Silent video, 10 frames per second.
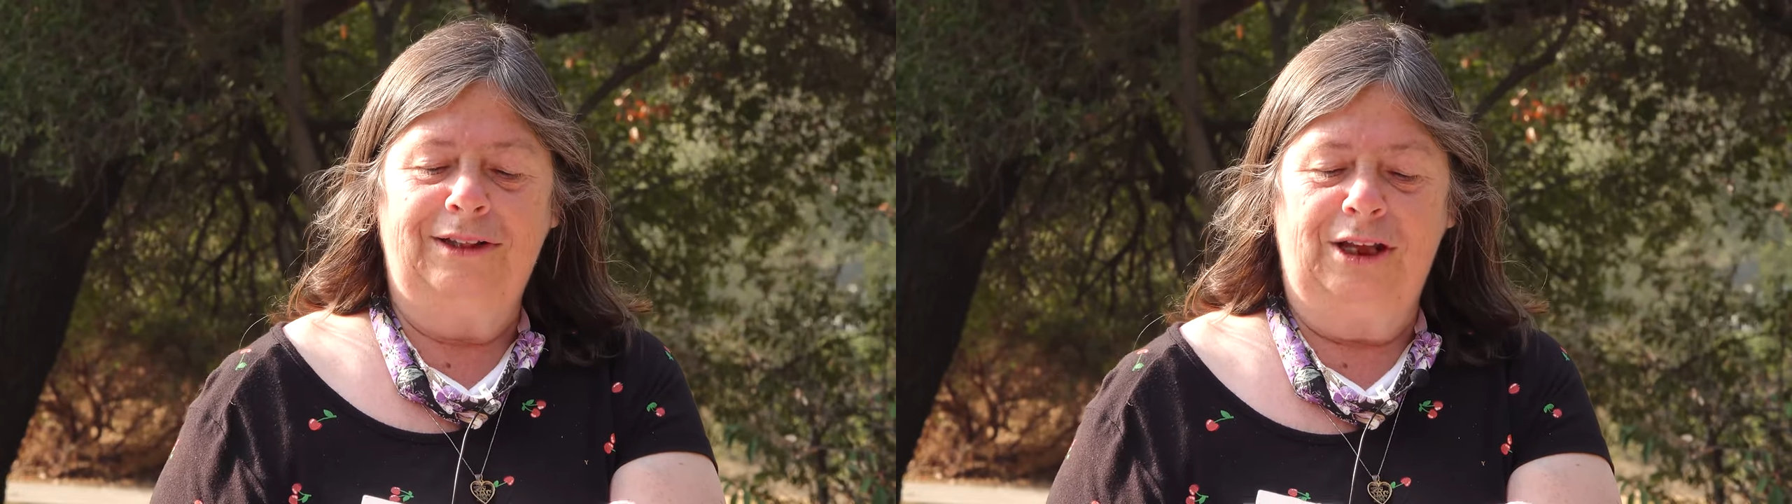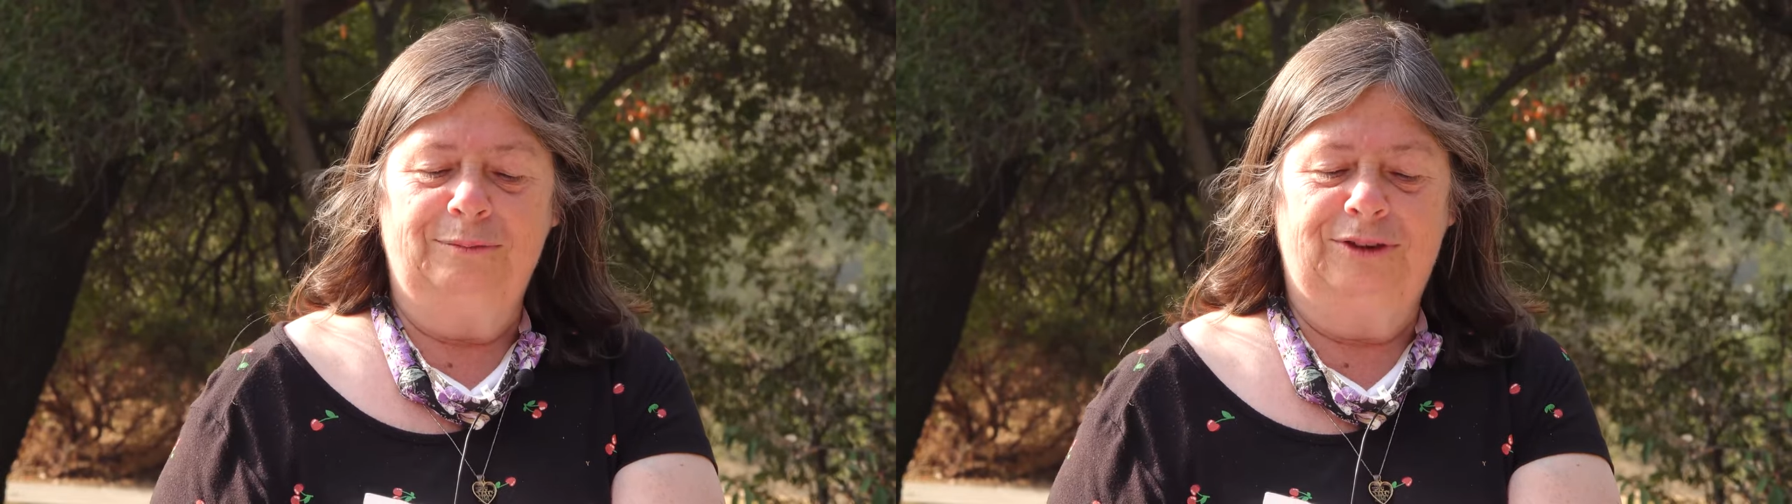
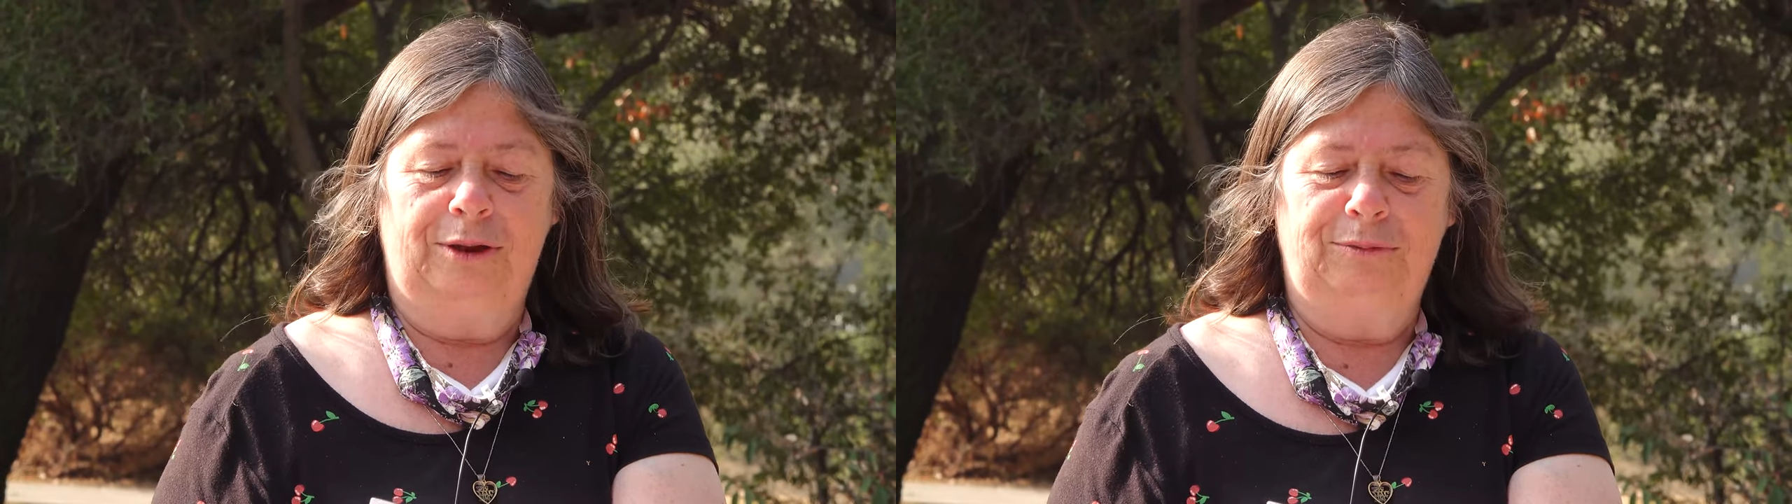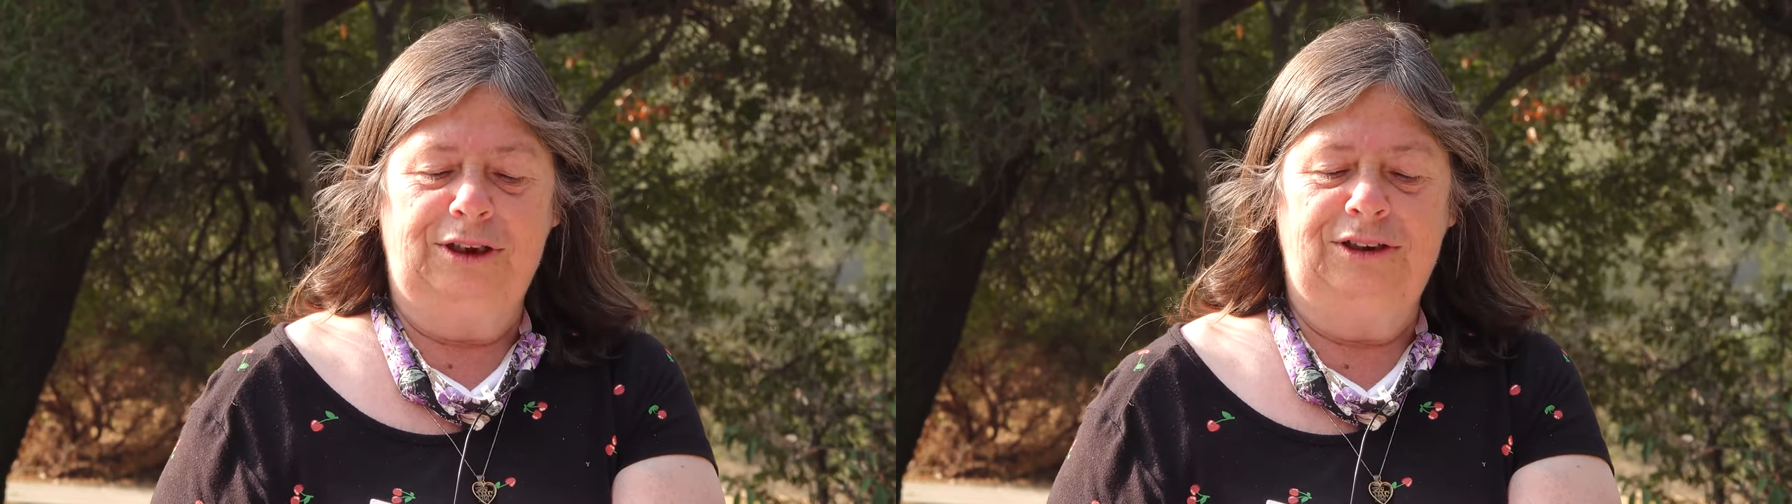them
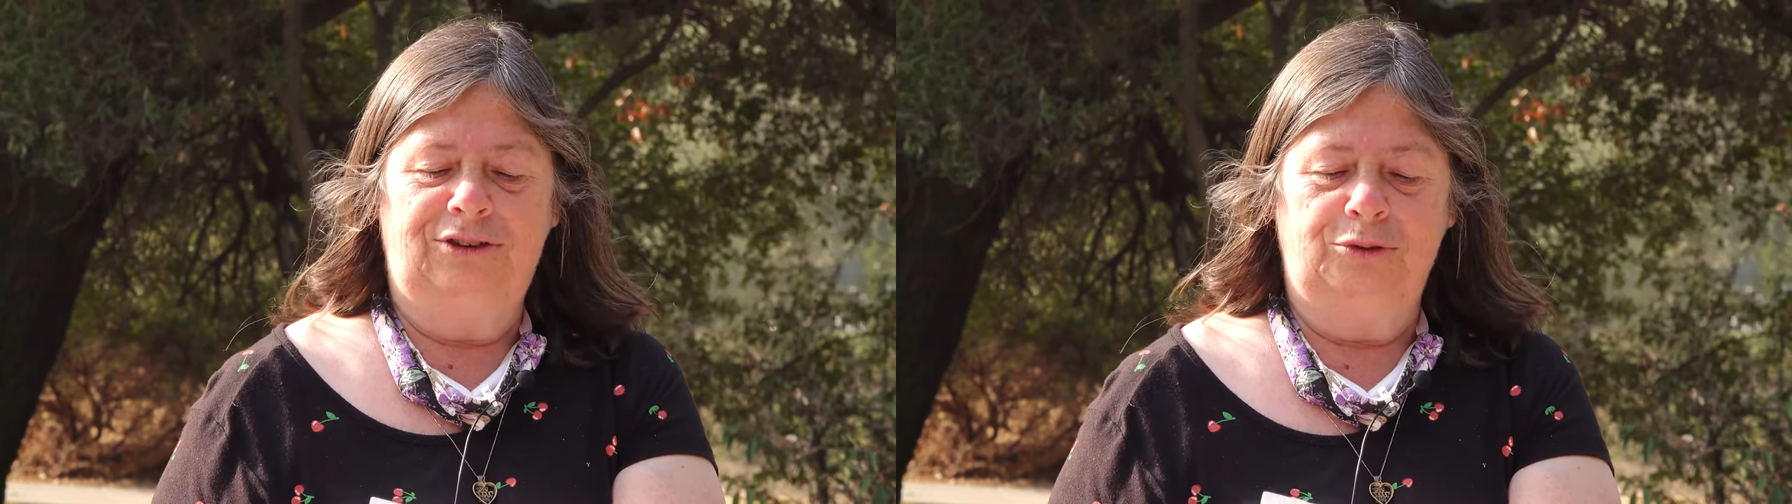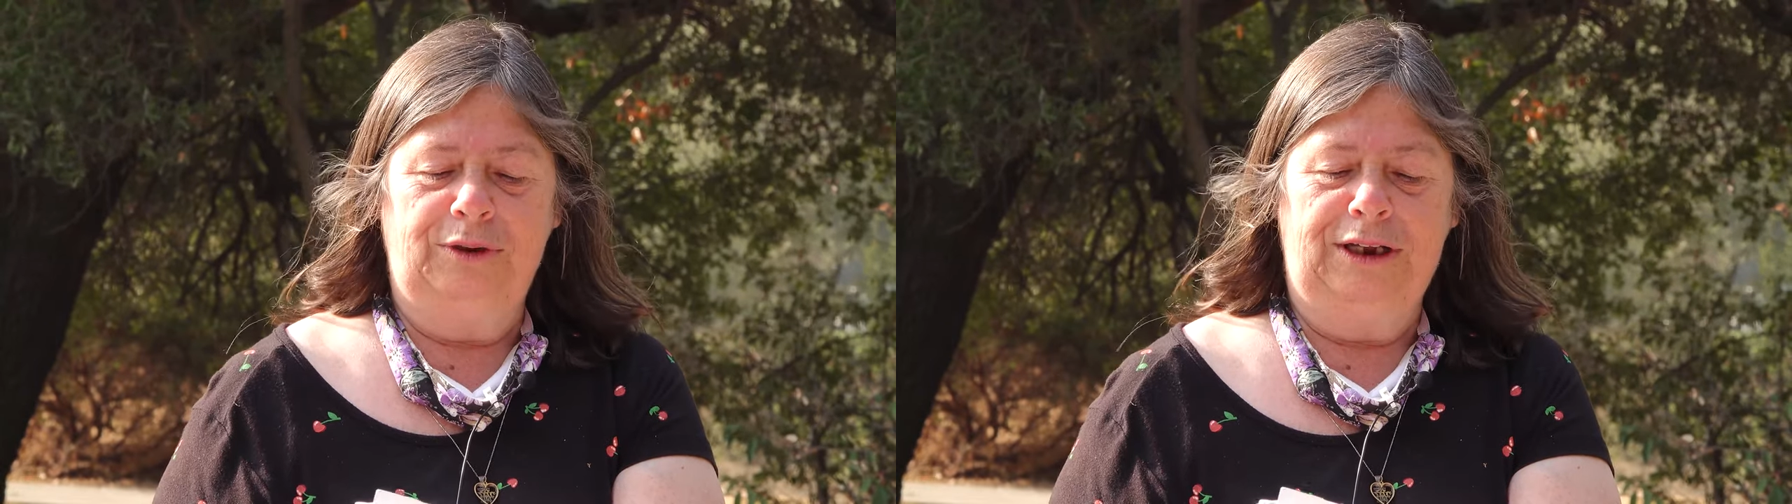something
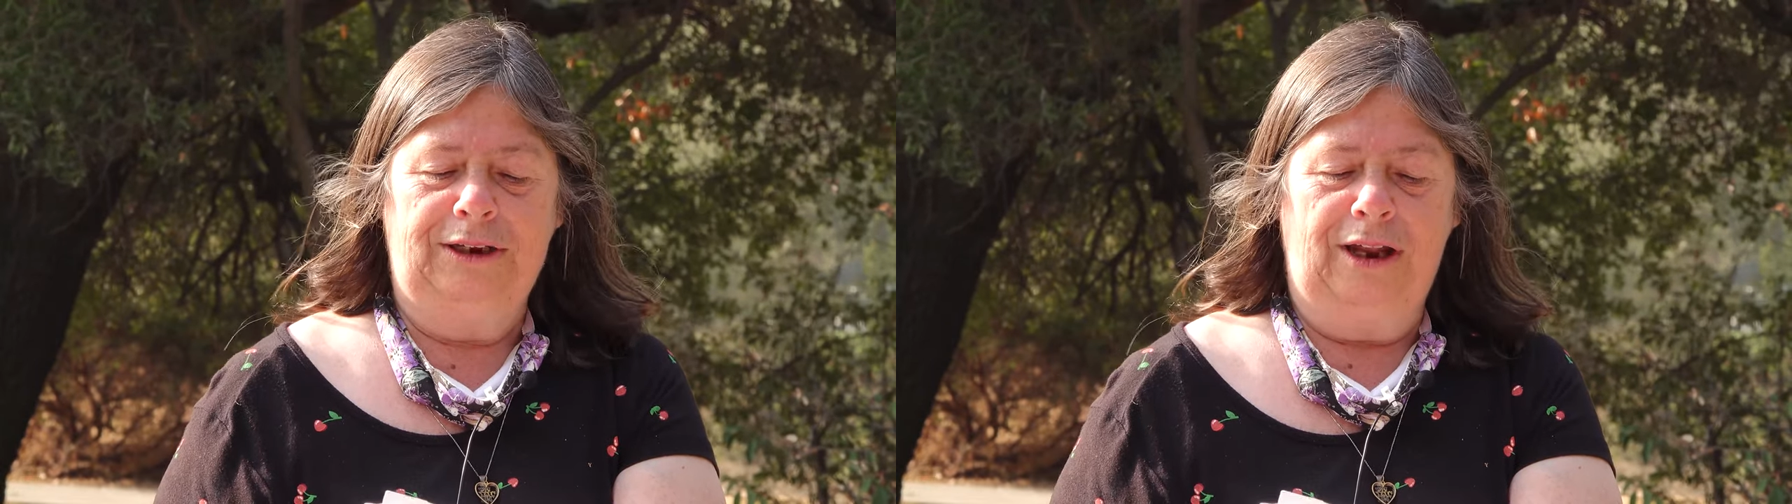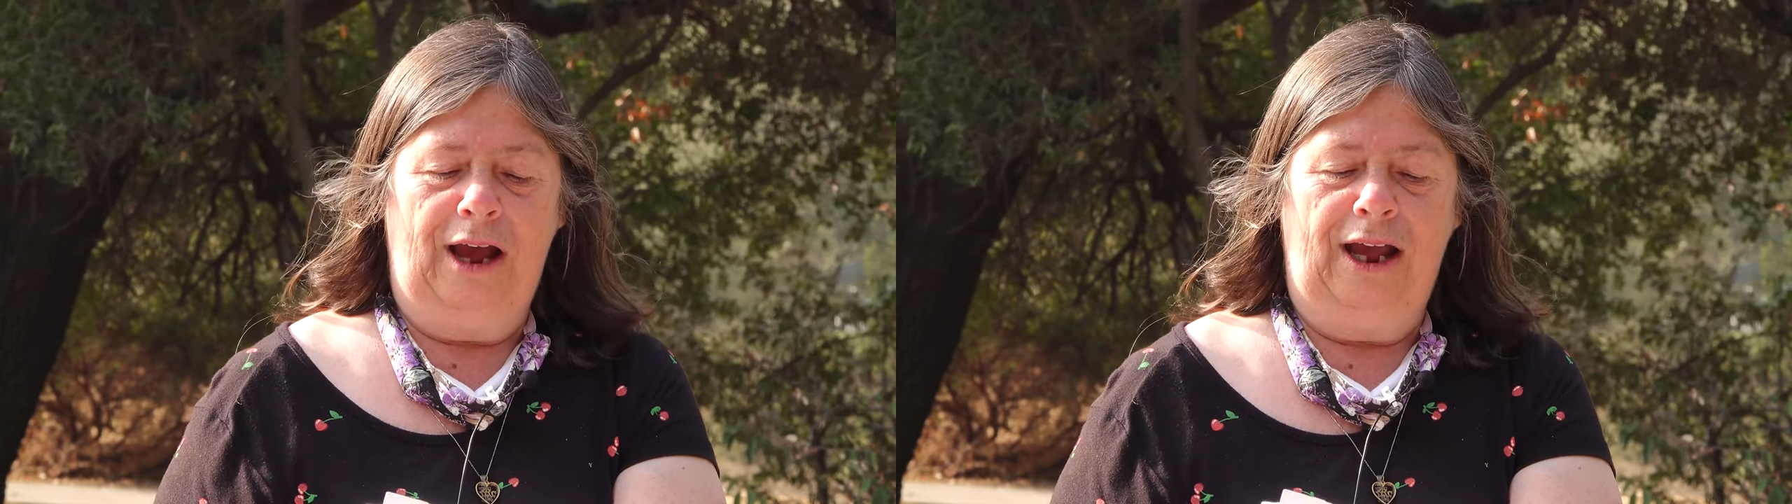to eat.